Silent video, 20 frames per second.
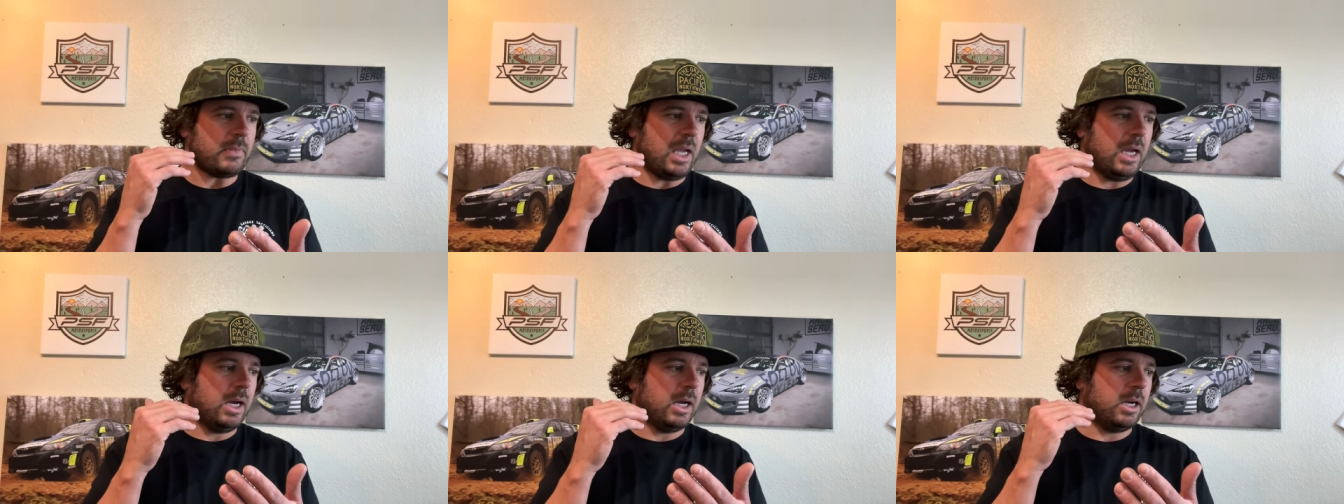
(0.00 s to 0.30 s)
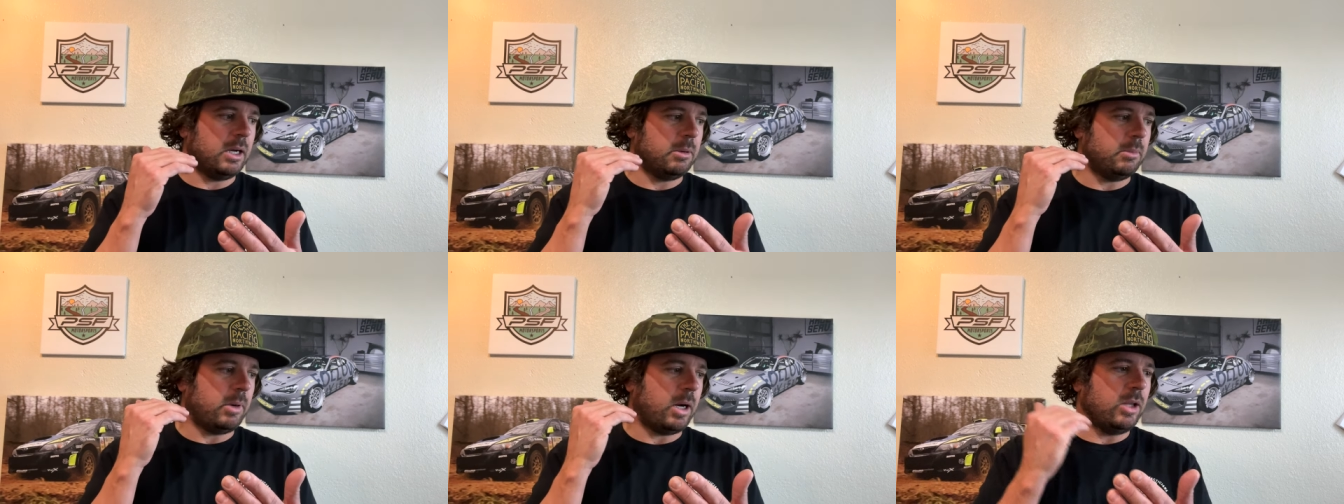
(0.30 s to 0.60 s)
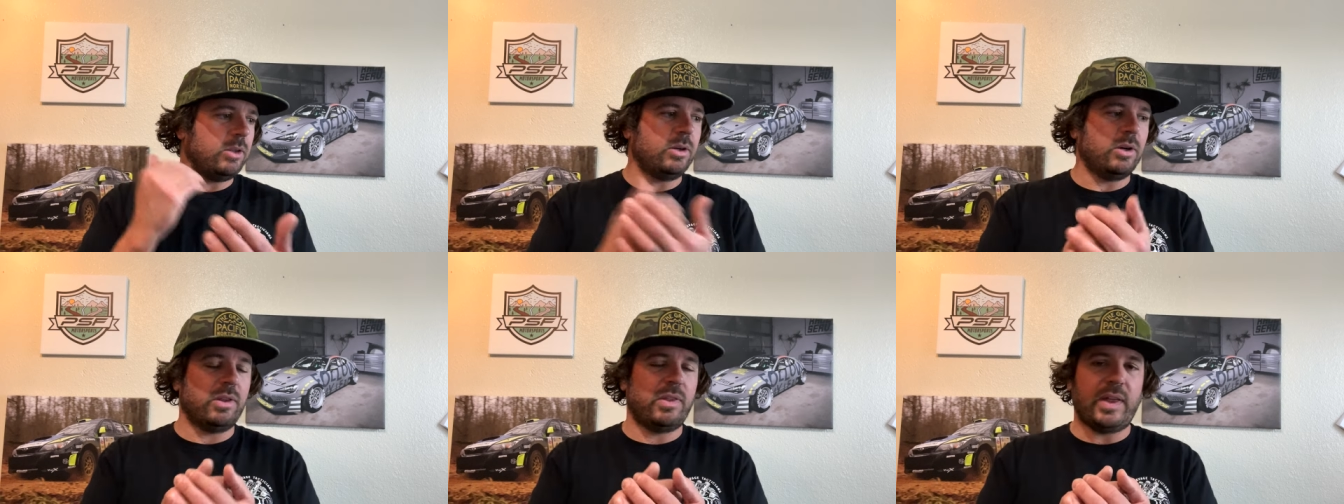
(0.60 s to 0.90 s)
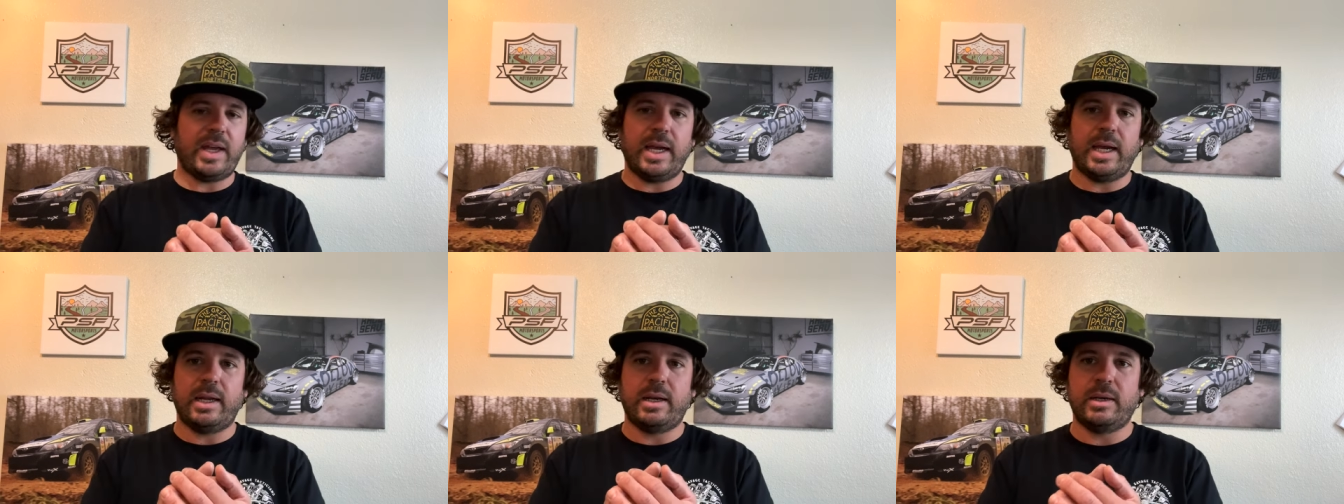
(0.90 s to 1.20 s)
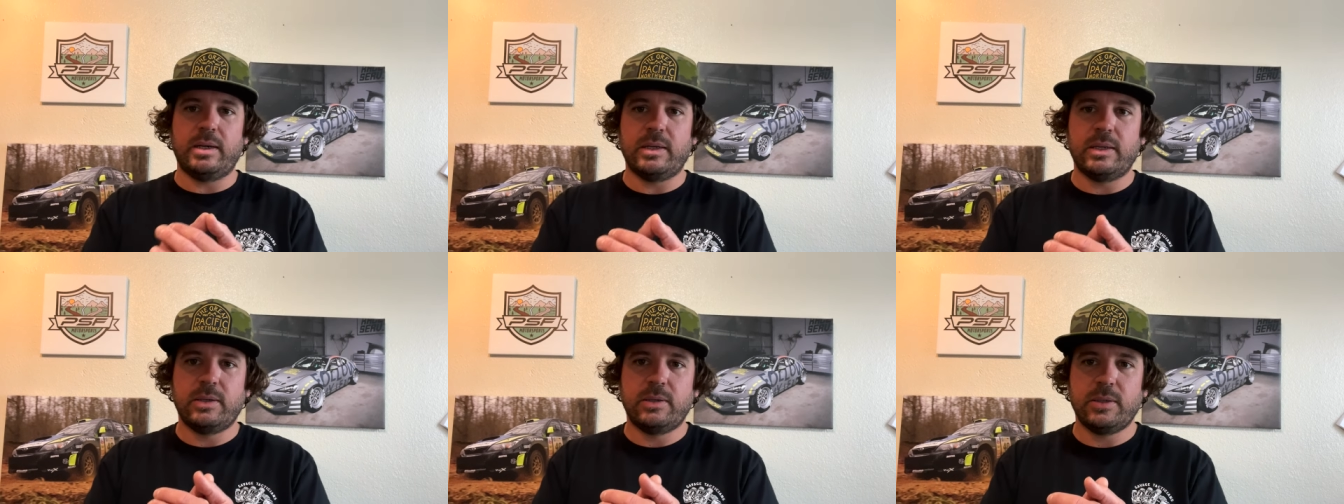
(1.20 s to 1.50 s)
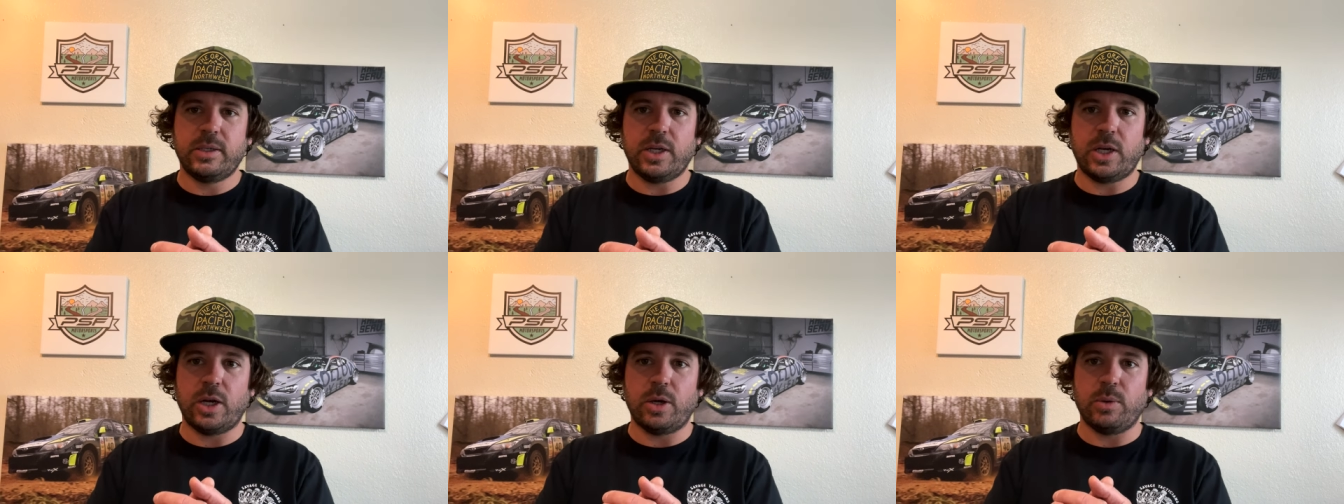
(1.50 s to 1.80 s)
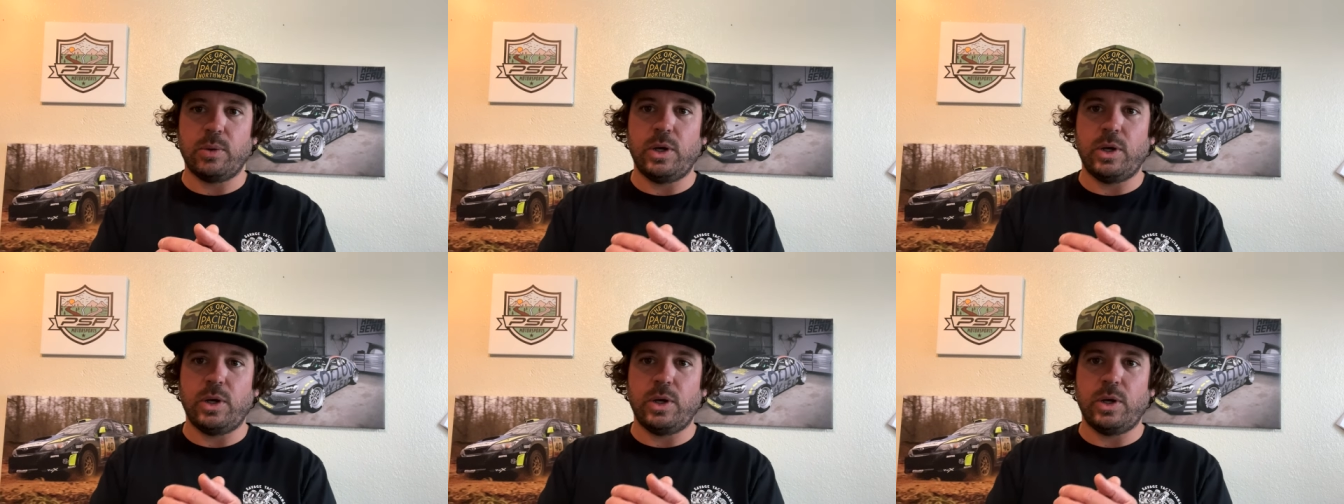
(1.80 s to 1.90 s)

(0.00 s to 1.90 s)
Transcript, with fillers: um, other than, you know,